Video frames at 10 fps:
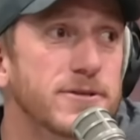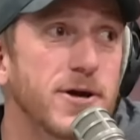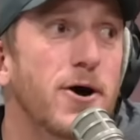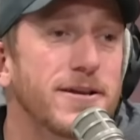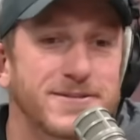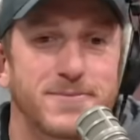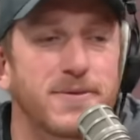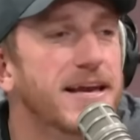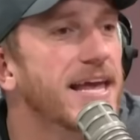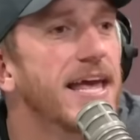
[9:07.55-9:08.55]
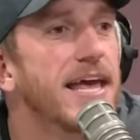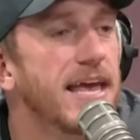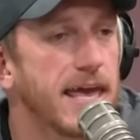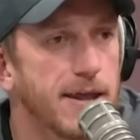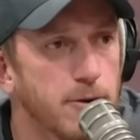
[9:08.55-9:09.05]
was awesome. Like,
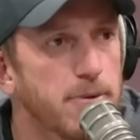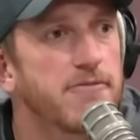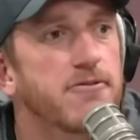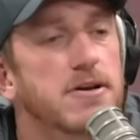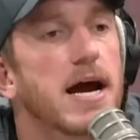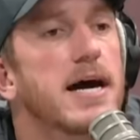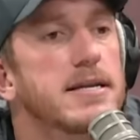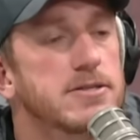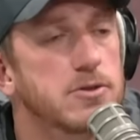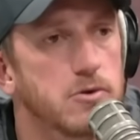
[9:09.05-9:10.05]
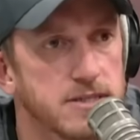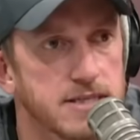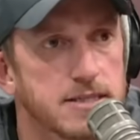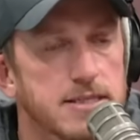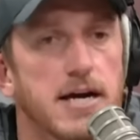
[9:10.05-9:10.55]
it'll be forgotten as soon as
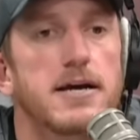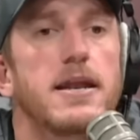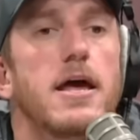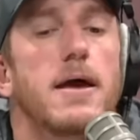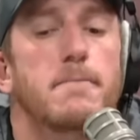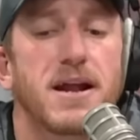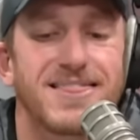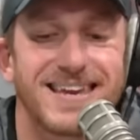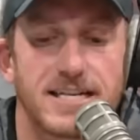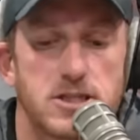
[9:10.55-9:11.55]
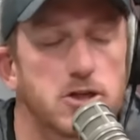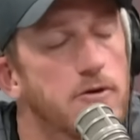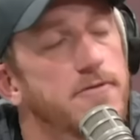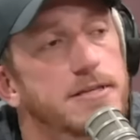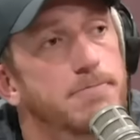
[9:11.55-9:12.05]
it's done, but I think it
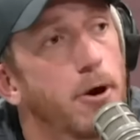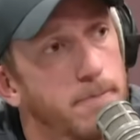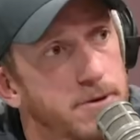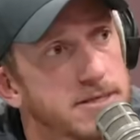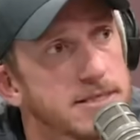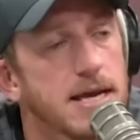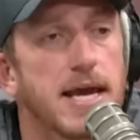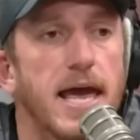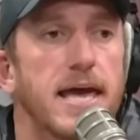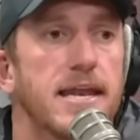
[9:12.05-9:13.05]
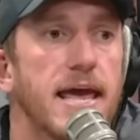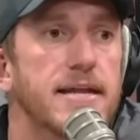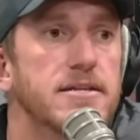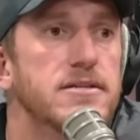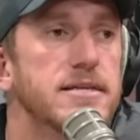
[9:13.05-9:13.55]
served its purpose.
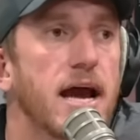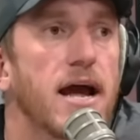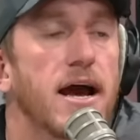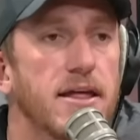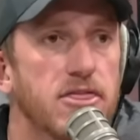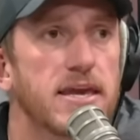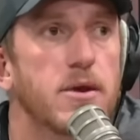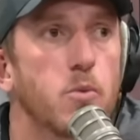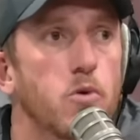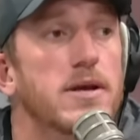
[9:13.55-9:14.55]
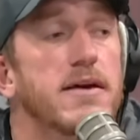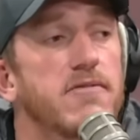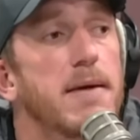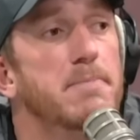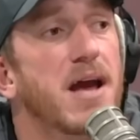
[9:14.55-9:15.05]
And I think it will give
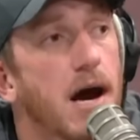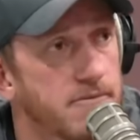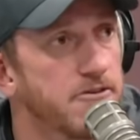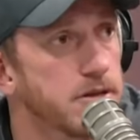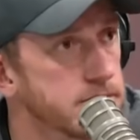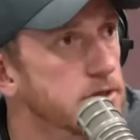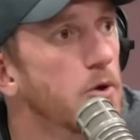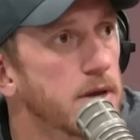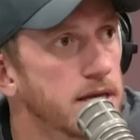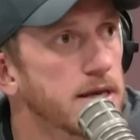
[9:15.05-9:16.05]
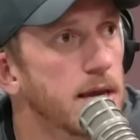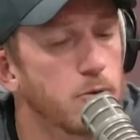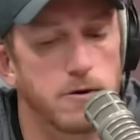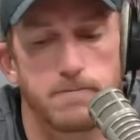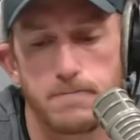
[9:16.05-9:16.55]
them confidence going into game
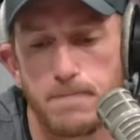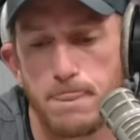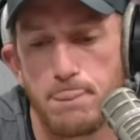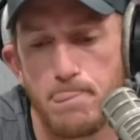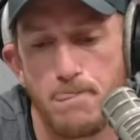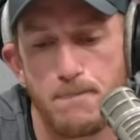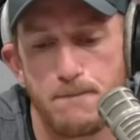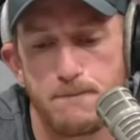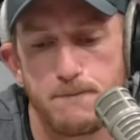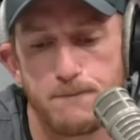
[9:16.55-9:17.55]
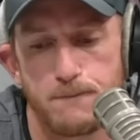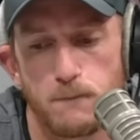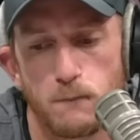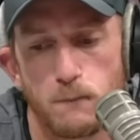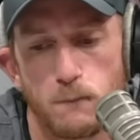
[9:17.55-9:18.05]
one. And they'll have something for them to
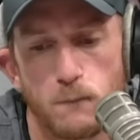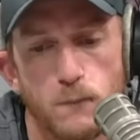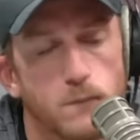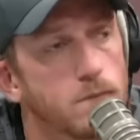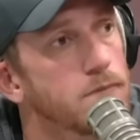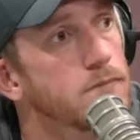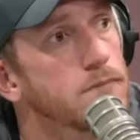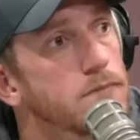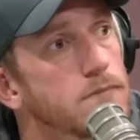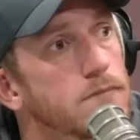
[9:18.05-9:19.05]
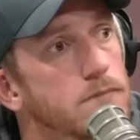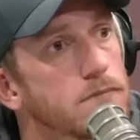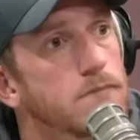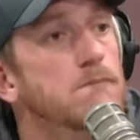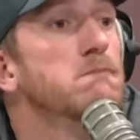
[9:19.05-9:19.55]
look at on film.
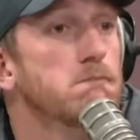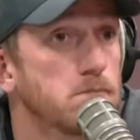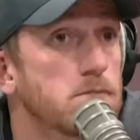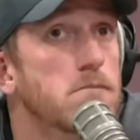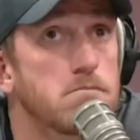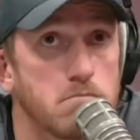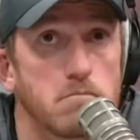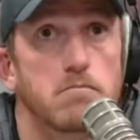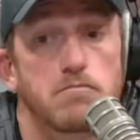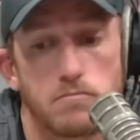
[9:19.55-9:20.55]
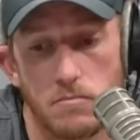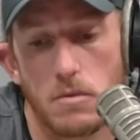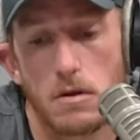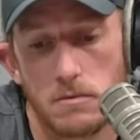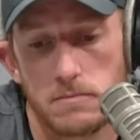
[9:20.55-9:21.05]
Mm-hmm. To say, hey, this is us
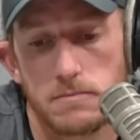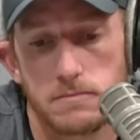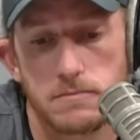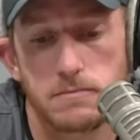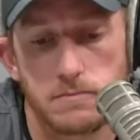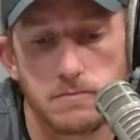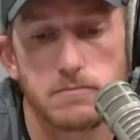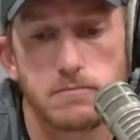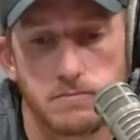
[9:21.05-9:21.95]
against someone else.